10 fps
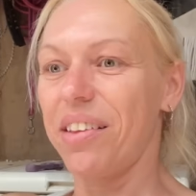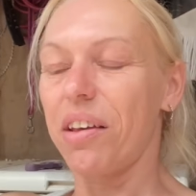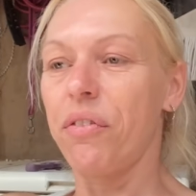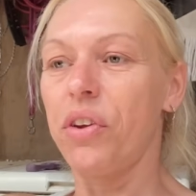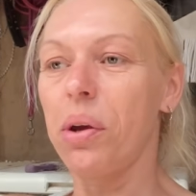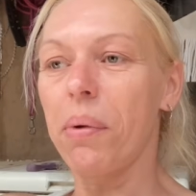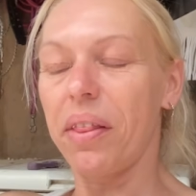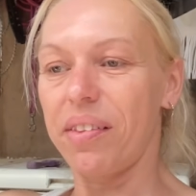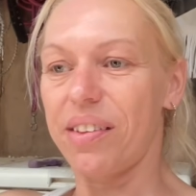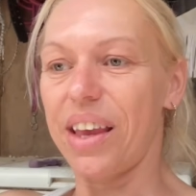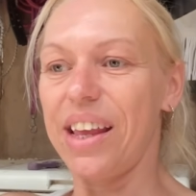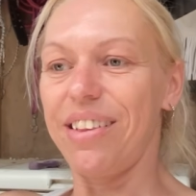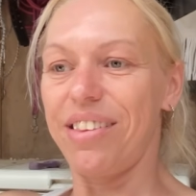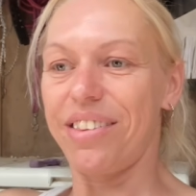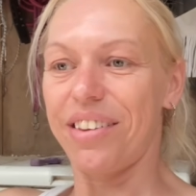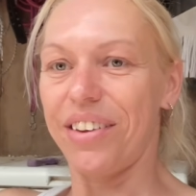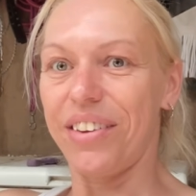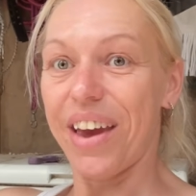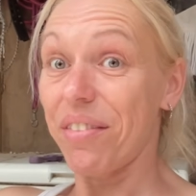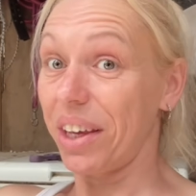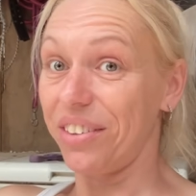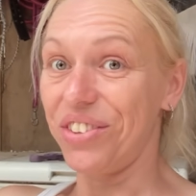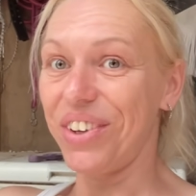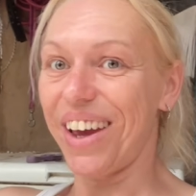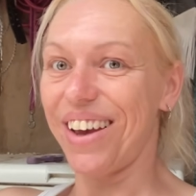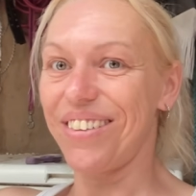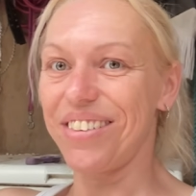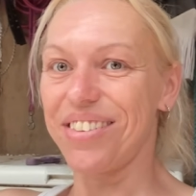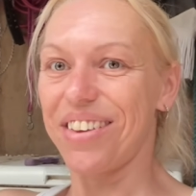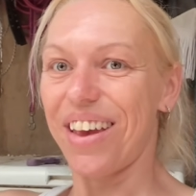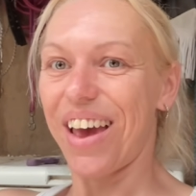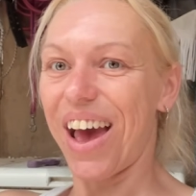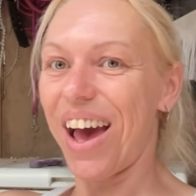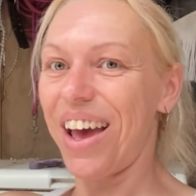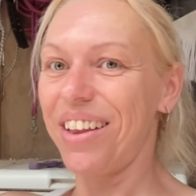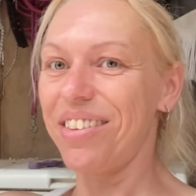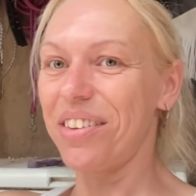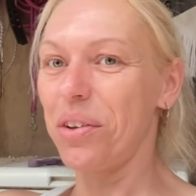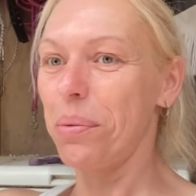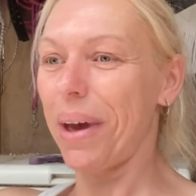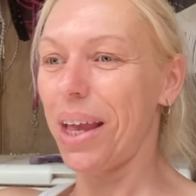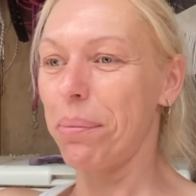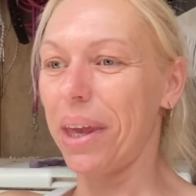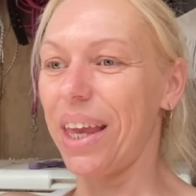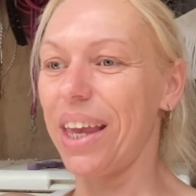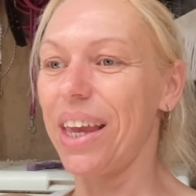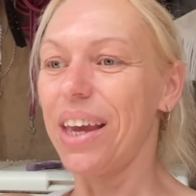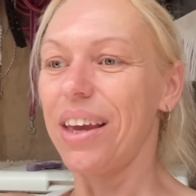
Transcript: A few months into having a new house and a new baby,